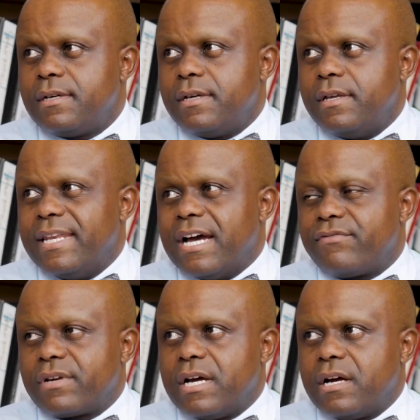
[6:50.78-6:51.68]
In
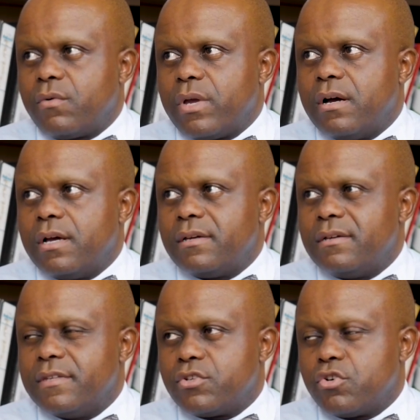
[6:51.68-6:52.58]
Africa, we are
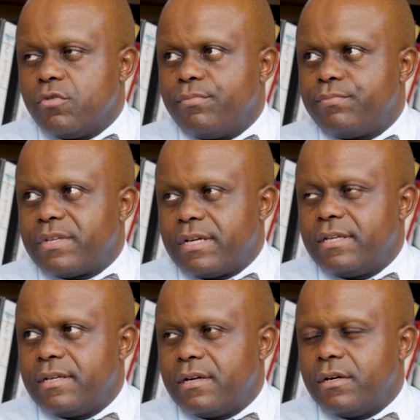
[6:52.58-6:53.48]
in the top 3.
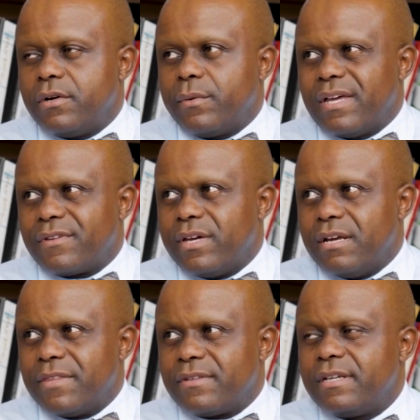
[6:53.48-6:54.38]
I think we are
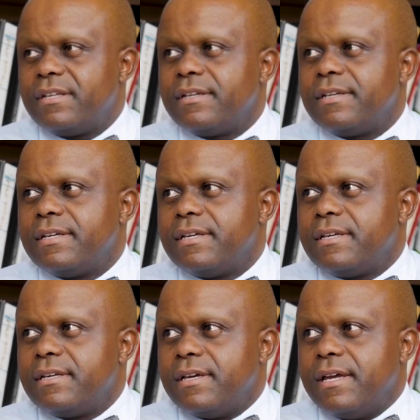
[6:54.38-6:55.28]
number 3.
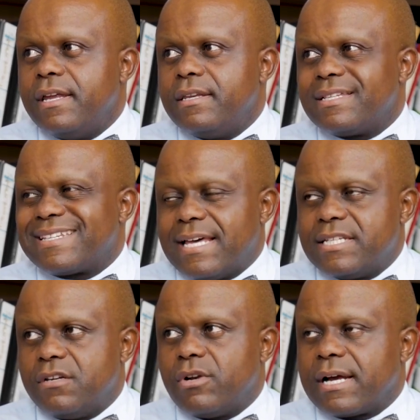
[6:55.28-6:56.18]
And it's
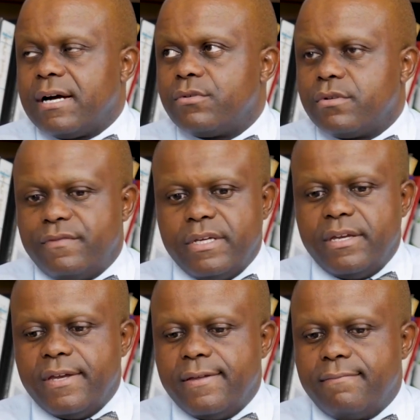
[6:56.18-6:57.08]
largely on account of
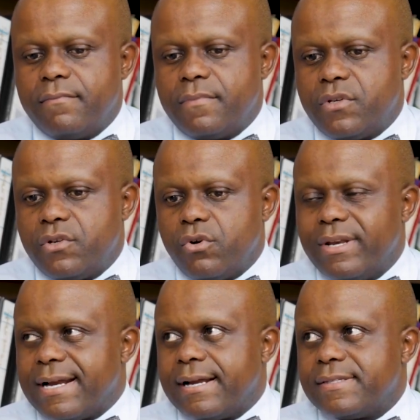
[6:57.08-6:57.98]
the
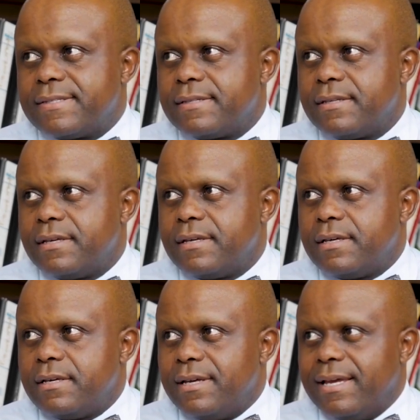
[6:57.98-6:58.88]
onerous
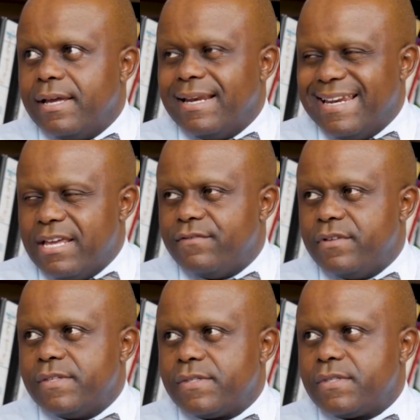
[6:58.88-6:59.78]

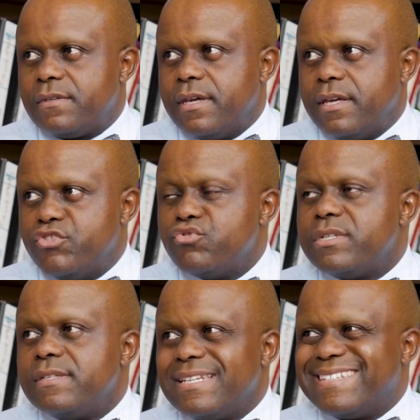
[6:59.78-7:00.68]
levies,
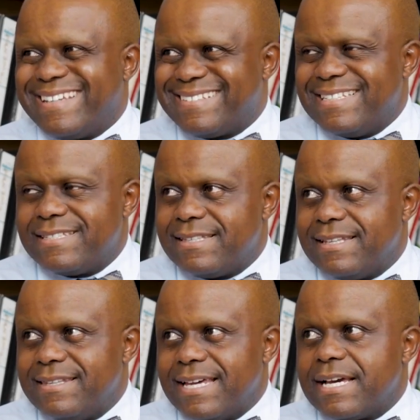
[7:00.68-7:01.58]
duties and taxes
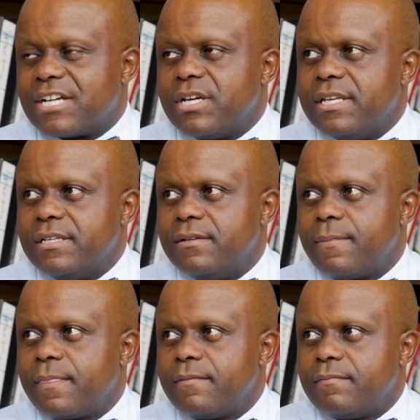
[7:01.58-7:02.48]
that
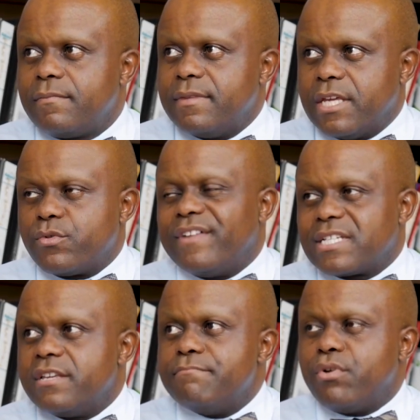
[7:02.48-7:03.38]
we've
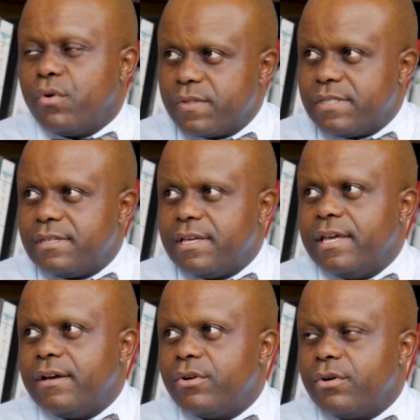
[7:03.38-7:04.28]
actually imposed
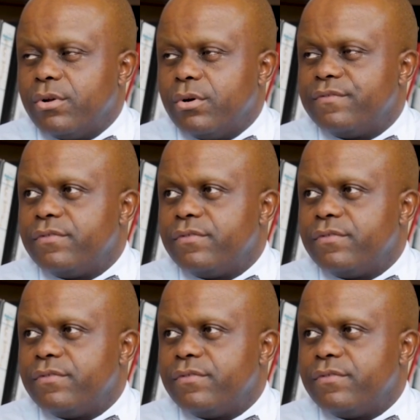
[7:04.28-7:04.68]
on